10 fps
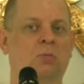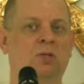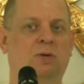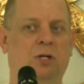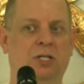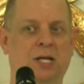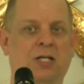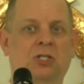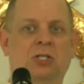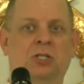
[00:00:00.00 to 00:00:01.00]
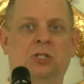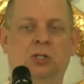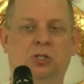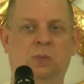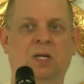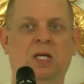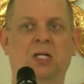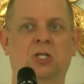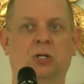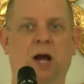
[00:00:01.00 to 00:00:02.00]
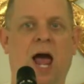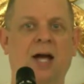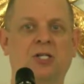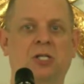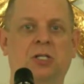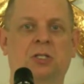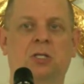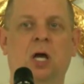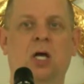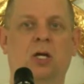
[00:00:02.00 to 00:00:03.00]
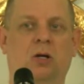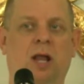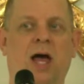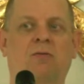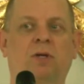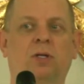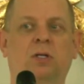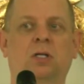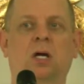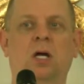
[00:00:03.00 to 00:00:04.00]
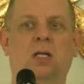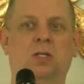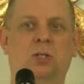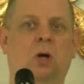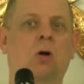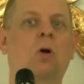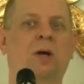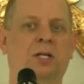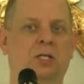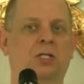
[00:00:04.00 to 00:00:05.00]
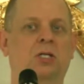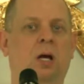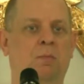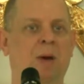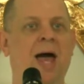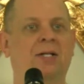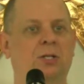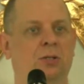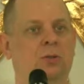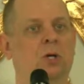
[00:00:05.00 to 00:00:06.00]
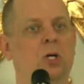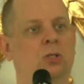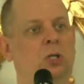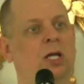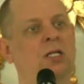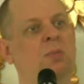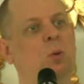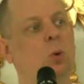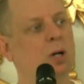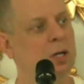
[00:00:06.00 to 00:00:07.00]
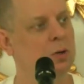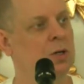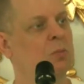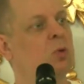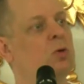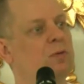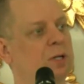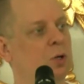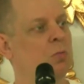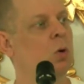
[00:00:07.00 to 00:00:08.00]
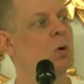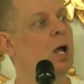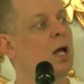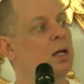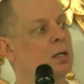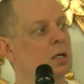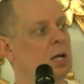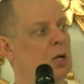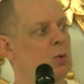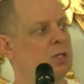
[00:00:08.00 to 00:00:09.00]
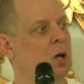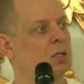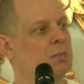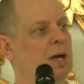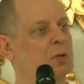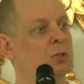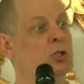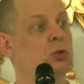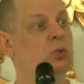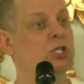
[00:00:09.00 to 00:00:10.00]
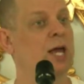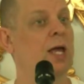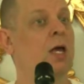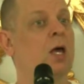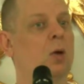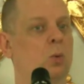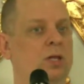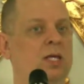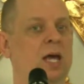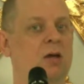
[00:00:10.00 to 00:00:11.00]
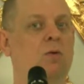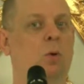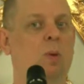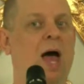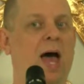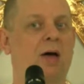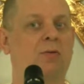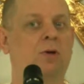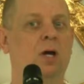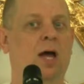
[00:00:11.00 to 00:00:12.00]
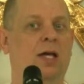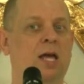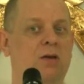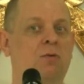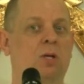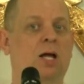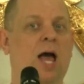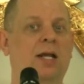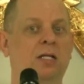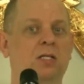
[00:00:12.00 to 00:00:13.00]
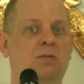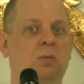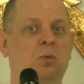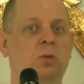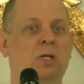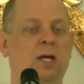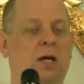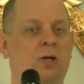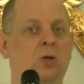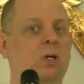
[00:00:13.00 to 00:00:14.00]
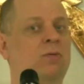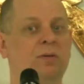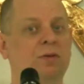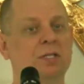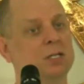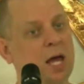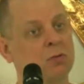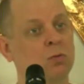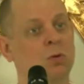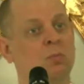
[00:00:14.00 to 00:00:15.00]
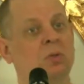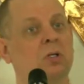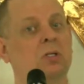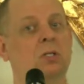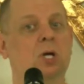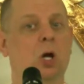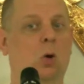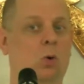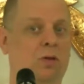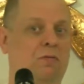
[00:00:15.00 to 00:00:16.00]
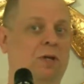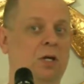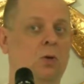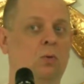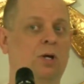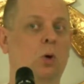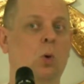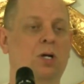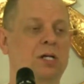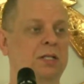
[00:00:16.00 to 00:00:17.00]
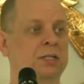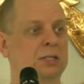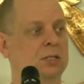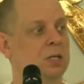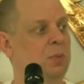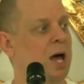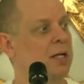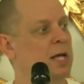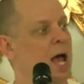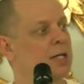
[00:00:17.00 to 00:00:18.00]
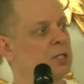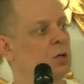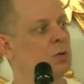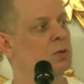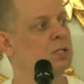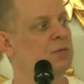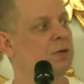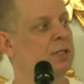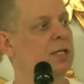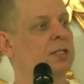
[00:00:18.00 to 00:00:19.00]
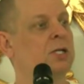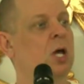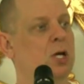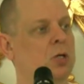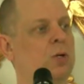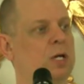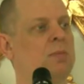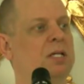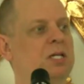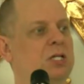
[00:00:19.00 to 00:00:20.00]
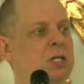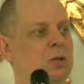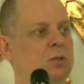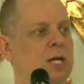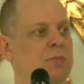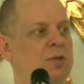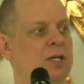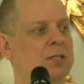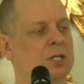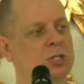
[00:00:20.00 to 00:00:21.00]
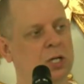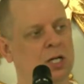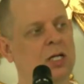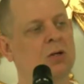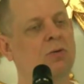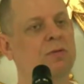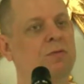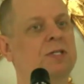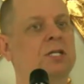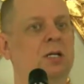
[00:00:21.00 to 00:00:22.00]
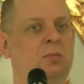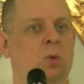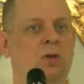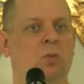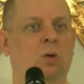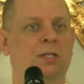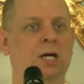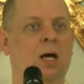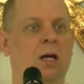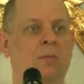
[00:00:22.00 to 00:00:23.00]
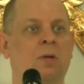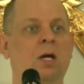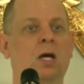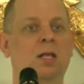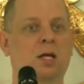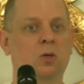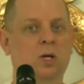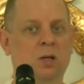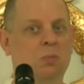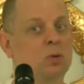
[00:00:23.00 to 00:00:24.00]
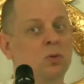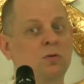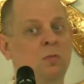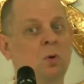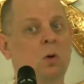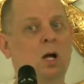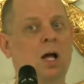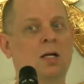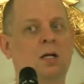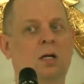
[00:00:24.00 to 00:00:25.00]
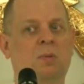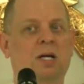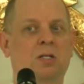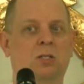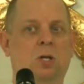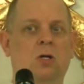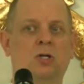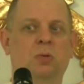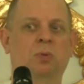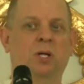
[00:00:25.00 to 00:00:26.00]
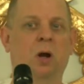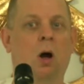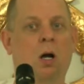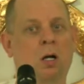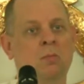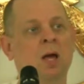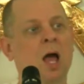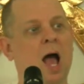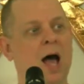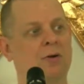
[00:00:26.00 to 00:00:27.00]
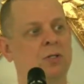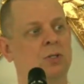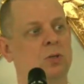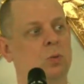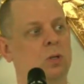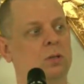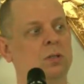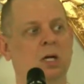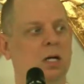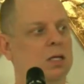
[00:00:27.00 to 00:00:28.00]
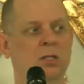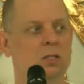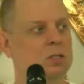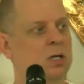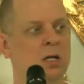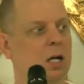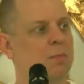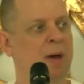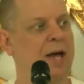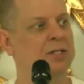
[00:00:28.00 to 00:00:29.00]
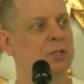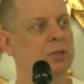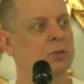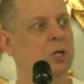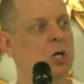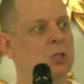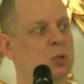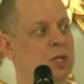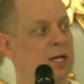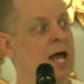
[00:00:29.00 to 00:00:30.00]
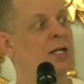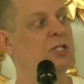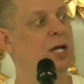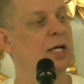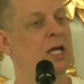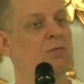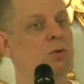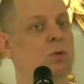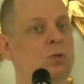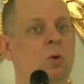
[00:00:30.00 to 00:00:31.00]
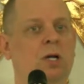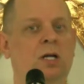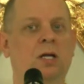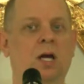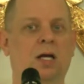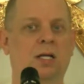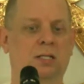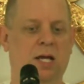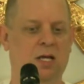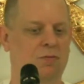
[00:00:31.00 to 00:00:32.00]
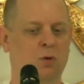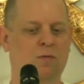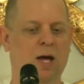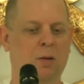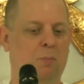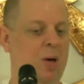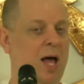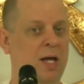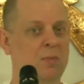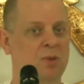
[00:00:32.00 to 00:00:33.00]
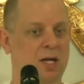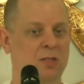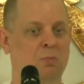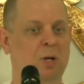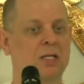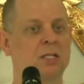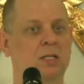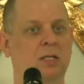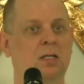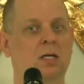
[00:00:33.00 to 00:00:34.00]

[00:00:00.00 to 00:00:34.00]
of your intentions, your speech, your actions, your livelihood, this is all going to just come back to you. So you'd like to be working on improving your moral conduct like we talked about on Tuesday with the Eightfold Path. I gave you the guidance of the Buddha there, and you can revisit that through the books or the video recordings and the podcasts and all those different things. You'll hear me teaching those same things because you're going to need to revisit it more than one time, that you can improve your moral conduct, because as long as you're putting harm out into the world, this is going to come back to you. So the analogy I gave you this morning is like if you've got a pipe that's busted,